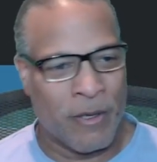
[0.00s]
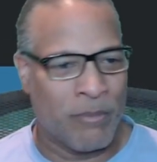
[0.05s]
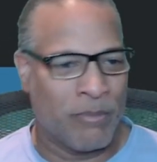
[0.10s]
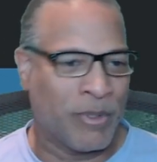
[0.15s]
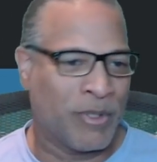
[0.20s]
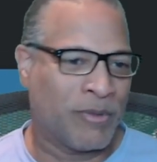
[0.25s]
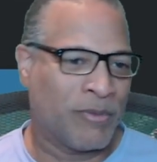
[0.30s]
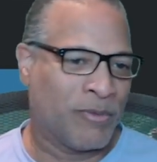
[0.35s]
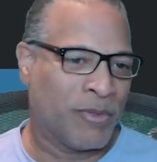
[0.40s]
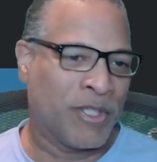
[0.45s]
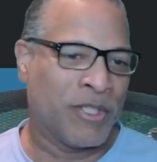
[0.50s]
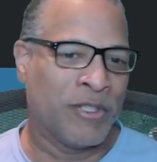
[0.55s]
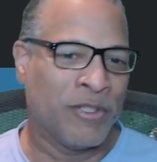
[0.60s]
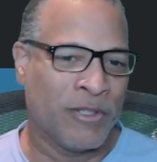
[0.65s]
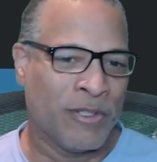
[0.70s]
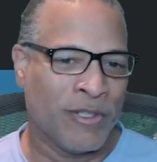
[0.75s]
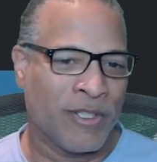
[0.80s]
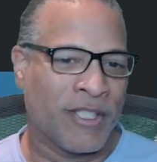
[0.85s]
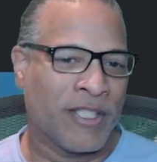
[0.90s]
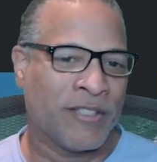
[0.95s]
But when
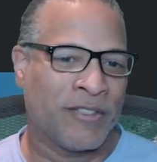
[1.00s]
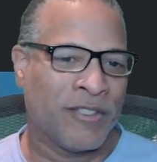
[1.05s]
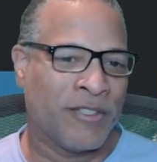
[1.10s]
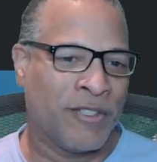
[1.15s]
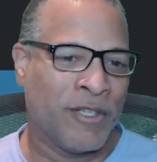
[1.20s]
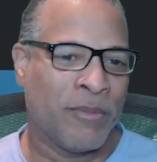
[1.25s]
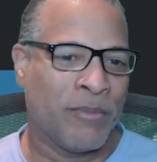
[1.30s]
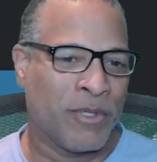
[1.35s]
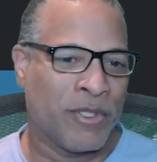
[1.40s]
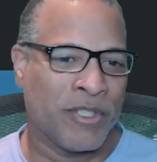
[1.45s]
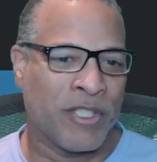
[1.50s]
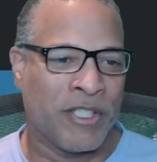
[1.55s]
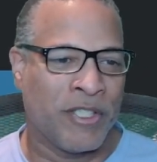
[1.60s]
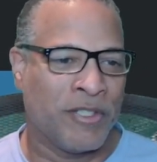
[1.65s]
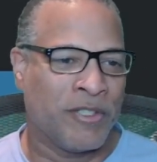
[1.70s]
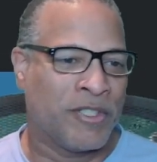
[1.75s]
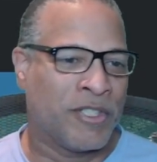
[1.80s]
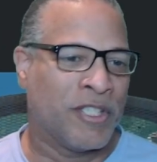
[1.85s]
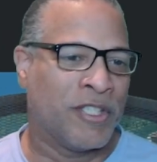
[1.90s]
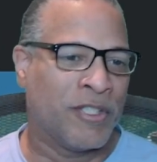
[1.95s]
you look at the numbers and
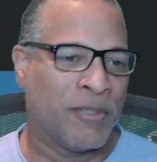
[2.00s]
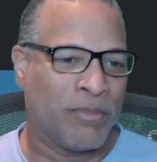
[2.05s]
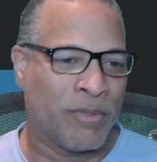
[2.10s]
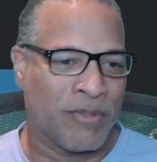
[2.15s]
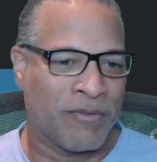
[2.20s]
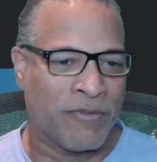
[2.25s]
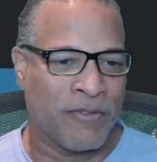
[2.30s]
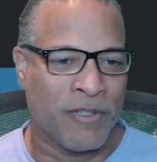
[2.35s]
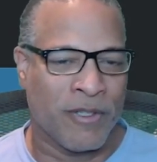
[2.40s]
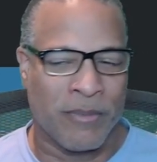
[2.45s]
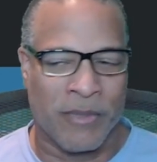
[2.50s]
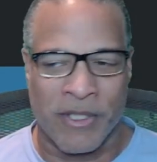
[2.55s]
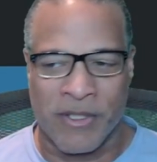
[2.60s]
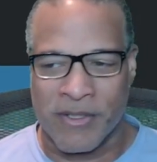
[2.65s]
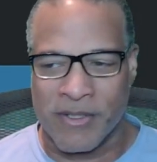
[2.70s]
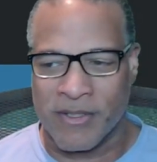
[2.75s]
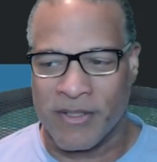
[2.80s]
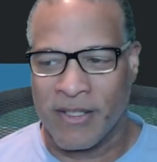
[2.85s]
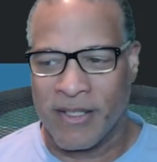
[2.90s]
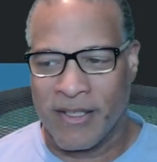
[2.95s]
you see the
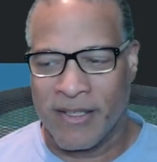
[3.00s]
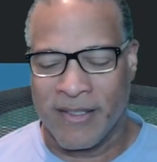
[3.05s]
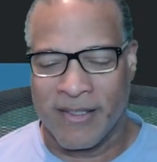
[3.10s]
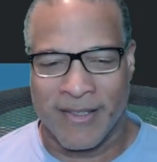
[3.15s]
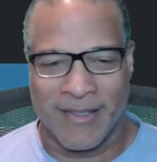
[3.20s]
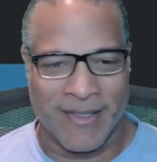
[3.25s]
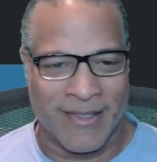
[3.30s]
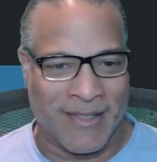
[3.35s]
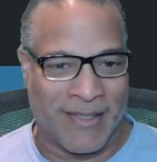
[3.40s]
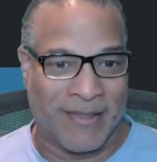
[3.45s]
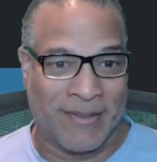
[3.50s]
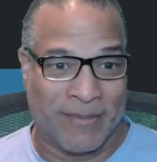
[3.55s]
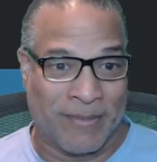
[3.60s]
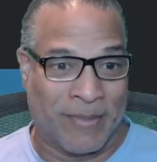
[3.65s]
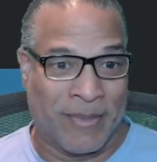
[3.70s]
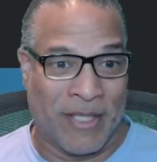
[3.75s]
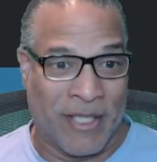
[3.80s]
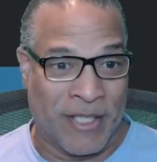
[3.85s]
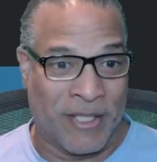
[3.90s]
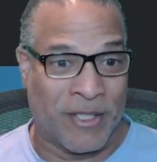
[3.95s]
performance,
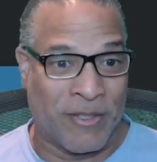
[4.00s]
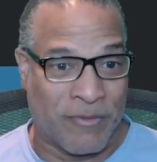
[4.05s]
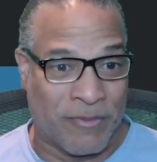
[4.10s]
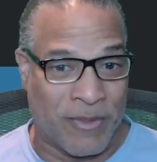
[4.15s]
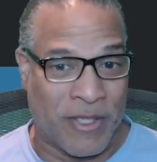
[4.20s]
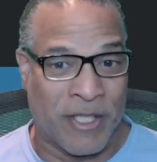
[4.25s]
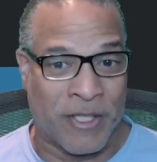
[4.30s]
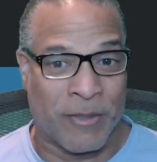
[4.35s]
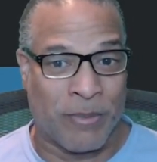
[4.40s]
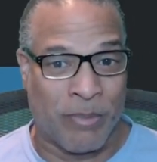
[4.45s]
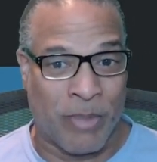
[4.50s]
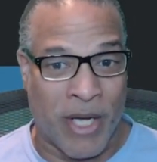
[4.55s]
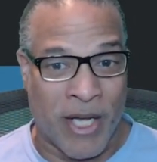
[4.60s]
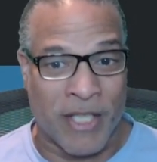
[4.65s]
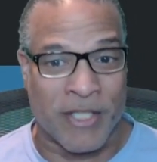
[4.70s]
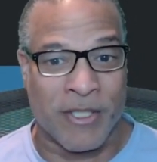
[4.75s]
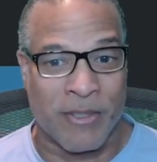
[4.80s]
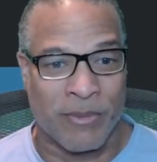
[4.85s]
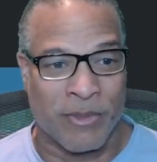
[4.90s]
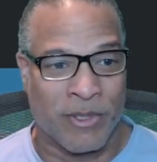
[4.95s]
it's
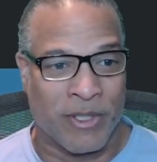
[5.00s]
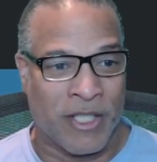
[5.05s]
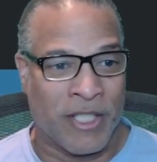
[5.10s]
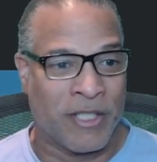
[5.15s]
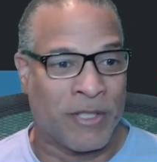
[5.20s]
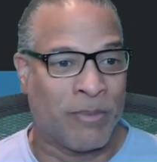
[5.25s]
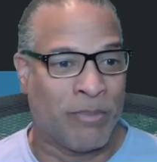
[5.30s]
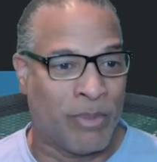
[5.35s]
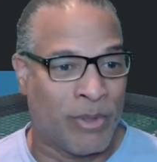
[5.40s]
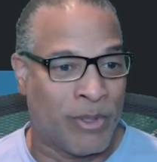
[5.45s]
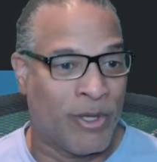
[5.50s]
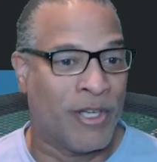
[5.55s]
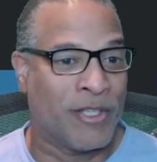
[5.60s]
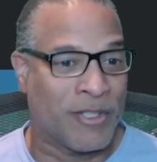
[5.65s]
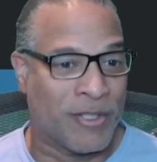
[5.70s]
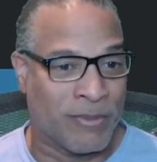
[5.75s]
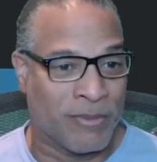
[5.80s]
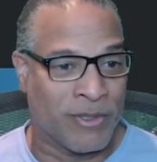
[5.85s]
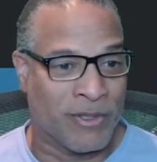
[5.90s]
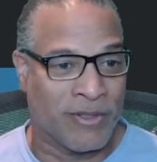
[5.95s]
possible, it's
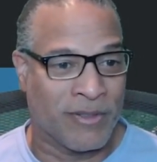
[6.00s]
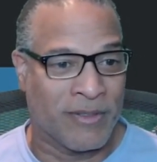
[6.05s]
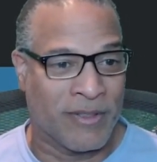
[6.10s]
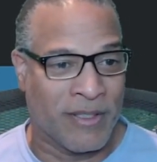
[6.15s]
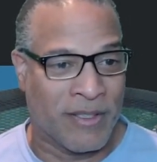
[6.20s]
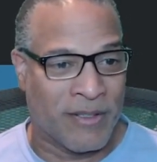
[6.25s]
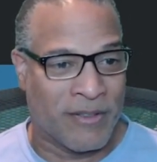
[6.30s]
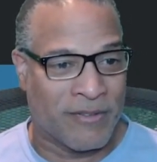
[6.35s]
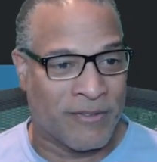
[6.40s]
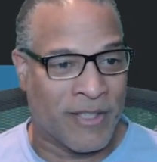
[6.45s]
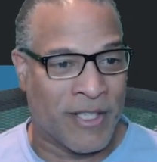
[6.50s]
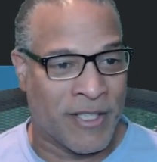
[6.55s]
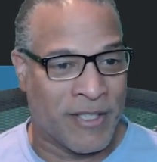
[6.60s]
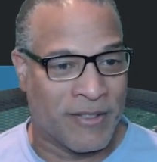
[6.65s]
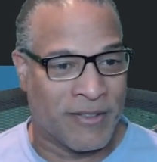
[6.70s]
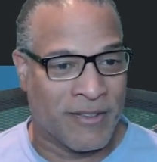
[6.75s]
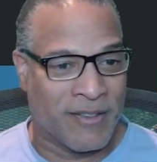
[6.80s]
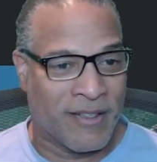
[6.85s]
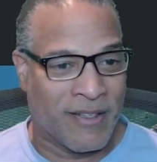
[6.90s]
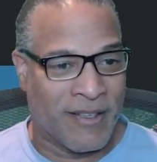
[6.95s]
plausible,
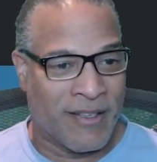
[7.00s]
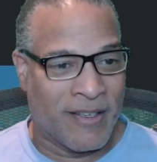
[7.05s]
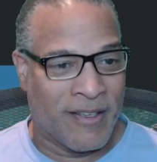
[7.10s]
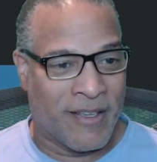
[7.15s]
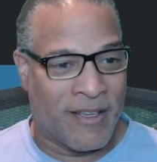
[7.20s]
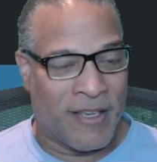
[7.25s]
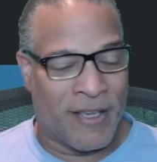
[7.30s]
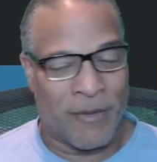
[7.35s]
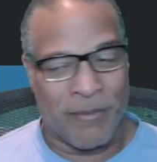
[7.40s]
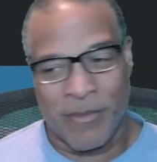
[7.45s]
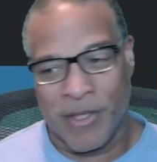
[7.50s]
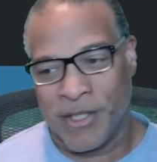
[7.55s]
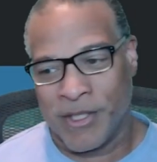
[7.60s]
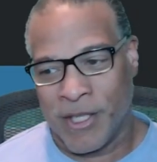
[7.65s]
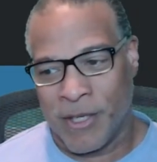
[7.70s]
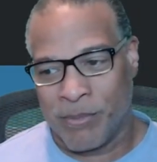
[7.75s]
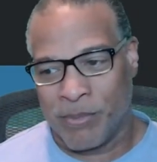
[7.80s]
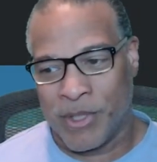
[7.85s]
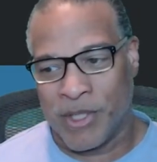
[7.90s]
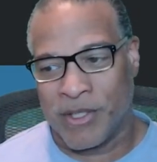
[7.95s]
right? It may
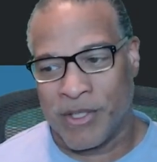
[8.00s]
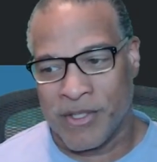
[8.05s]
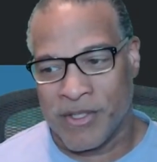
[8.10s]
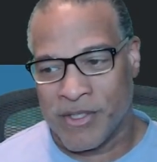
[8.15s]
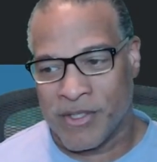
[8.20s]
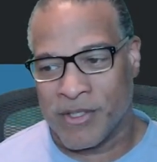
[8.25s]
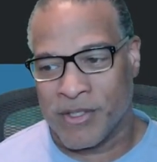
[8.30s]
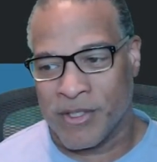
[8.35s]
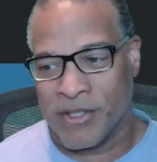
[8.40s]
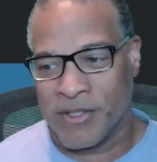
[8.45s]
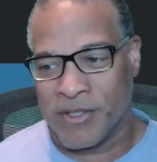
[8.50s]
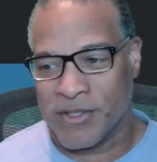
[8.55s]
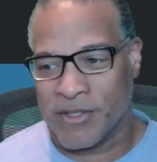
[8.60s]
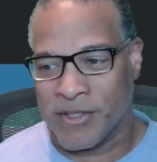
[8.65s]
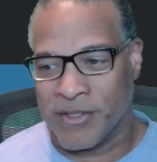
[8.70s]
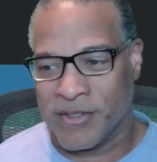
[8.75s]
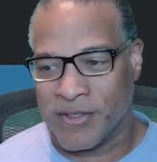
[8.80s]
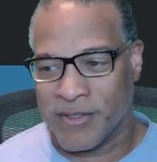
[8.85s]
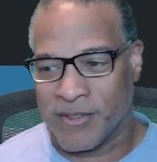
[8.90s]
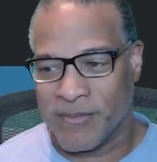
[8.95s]
not be consistent,